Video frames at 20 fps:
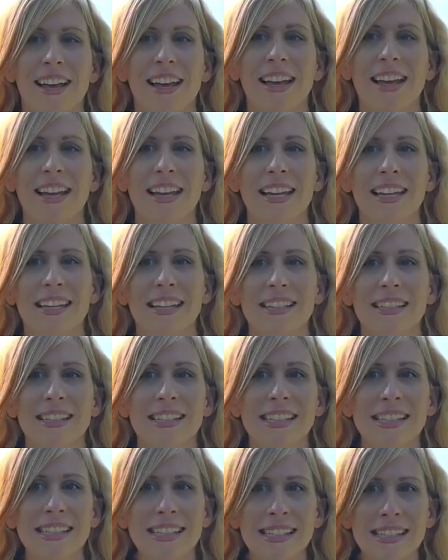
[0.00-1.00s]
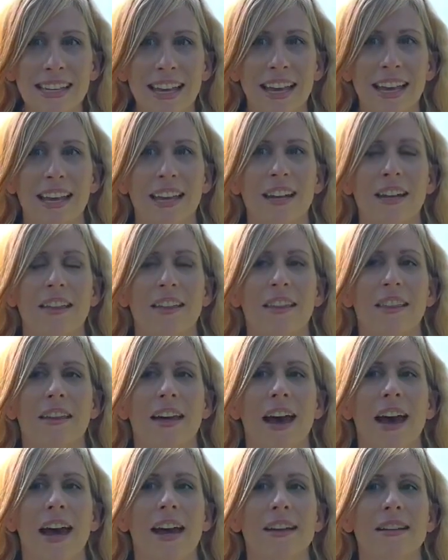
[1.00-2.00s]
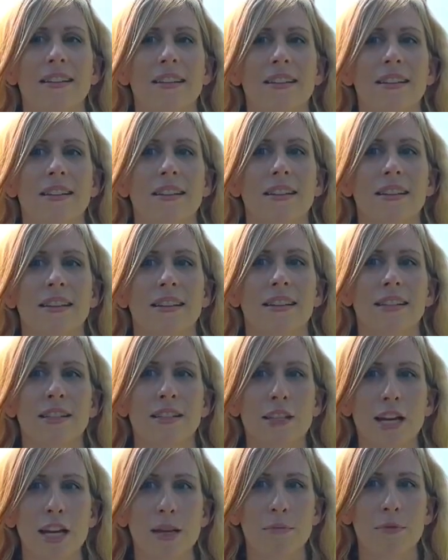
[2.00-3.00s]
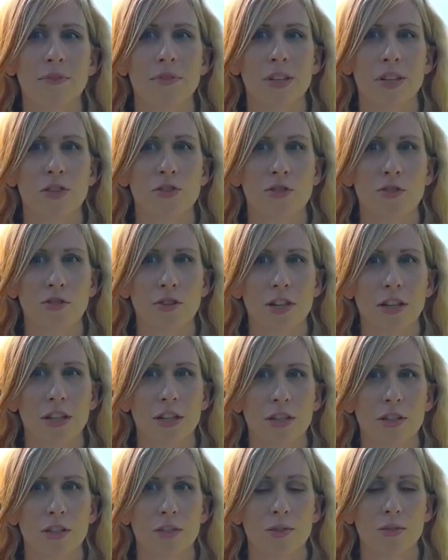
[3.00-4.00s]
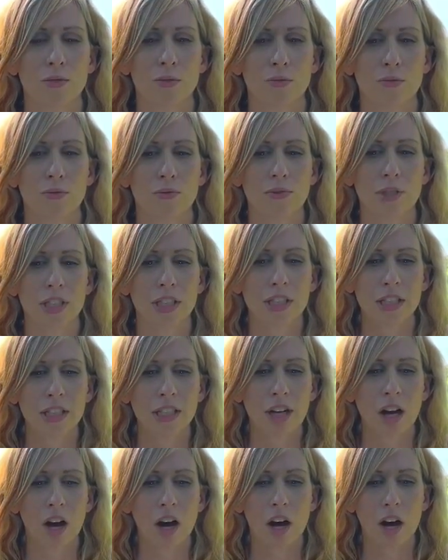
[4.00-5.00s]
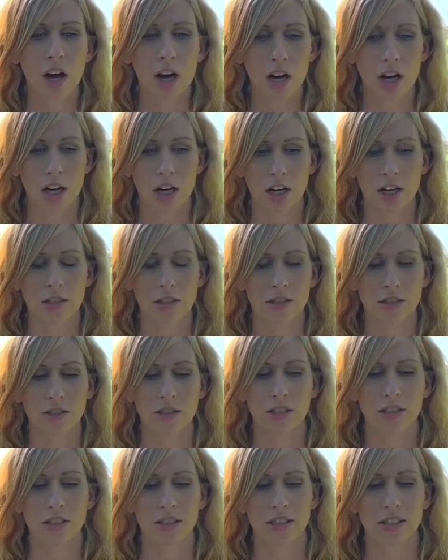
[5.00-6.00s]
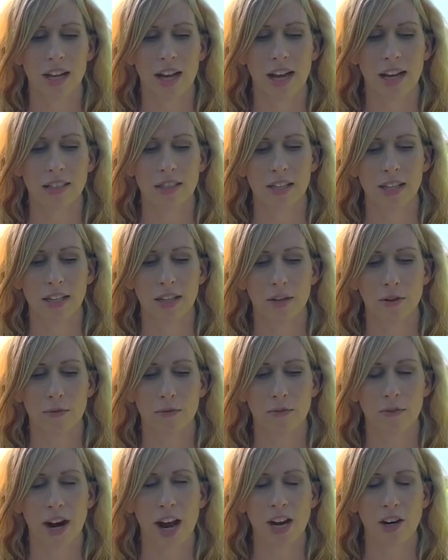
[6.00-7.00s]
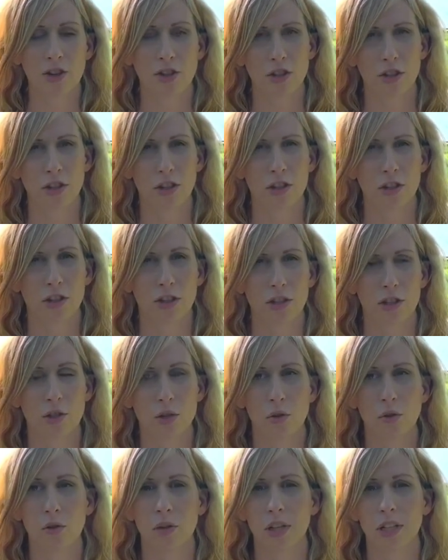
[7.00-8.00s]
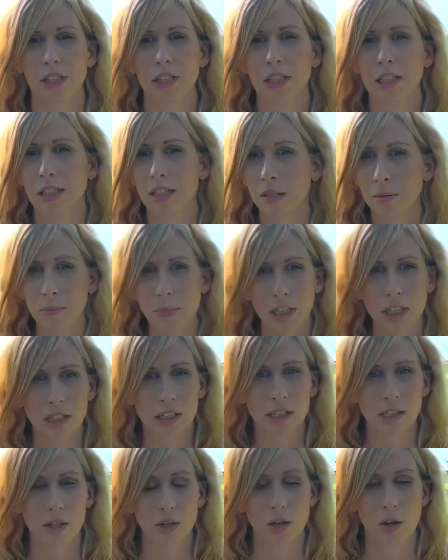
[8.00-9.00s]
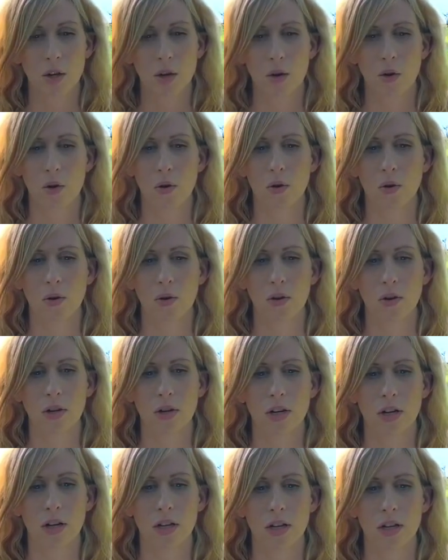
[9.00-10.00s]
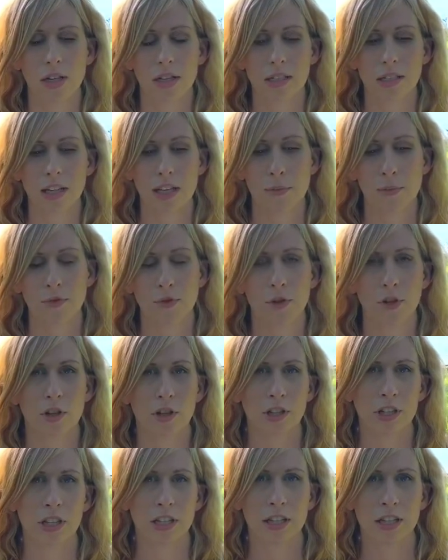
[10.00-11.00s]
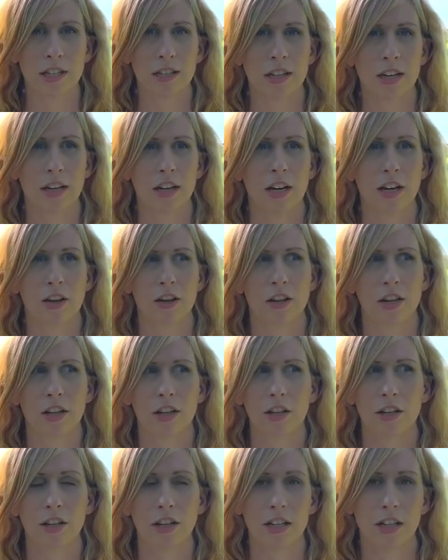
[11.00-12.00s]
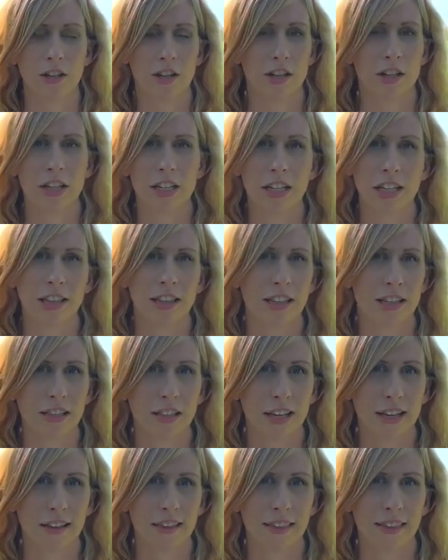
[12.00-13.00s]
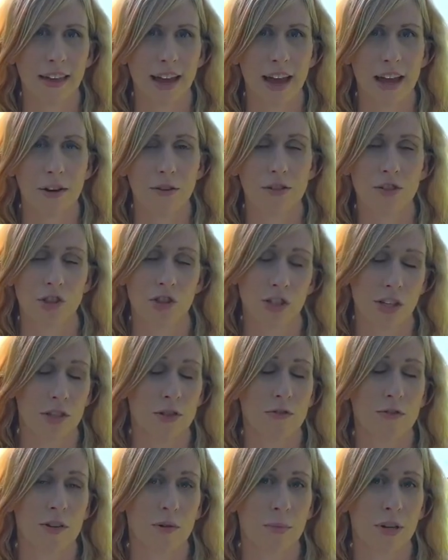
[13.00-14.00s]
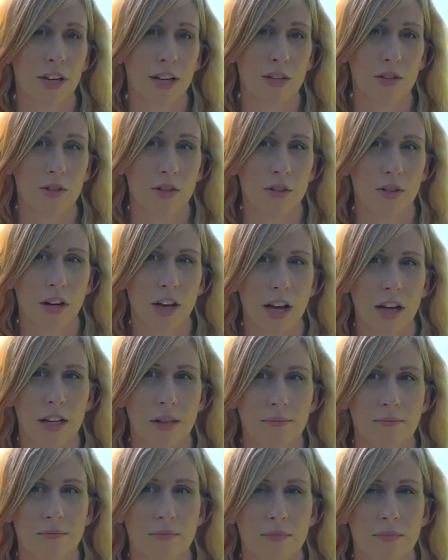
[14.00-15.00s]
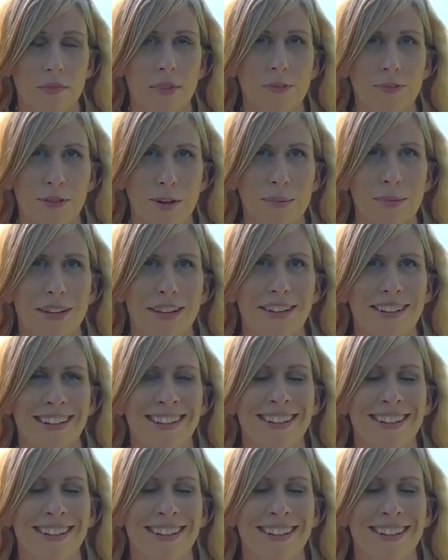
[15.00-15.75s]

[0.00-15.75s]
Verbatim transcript: And he said that this type of injury is really hard to detect like a fracture or a torn ligament or a type of hernia in that area or, or anything like that just from an XRI, from a